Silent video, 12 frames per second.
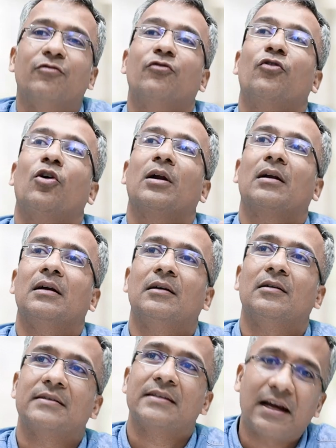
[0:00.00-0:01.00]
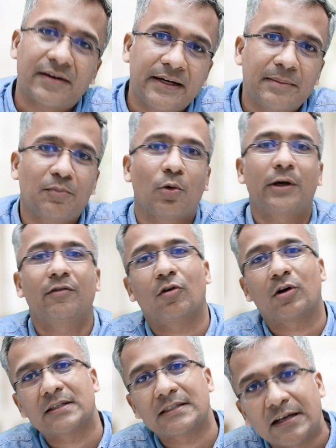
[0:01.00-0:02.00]
For a salaried employed,
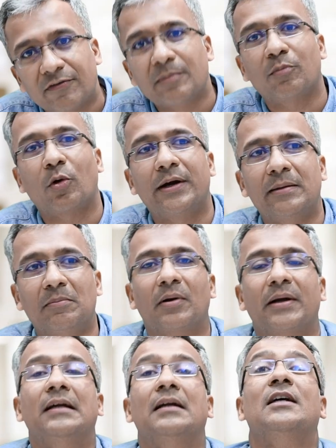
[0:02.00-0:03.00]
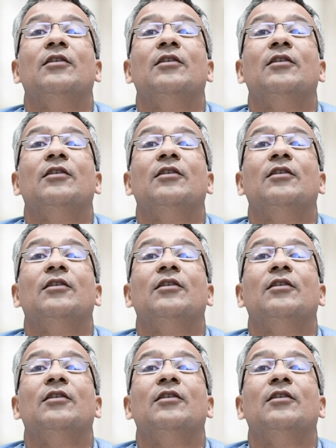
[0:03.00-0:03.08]
for a self-employed employed,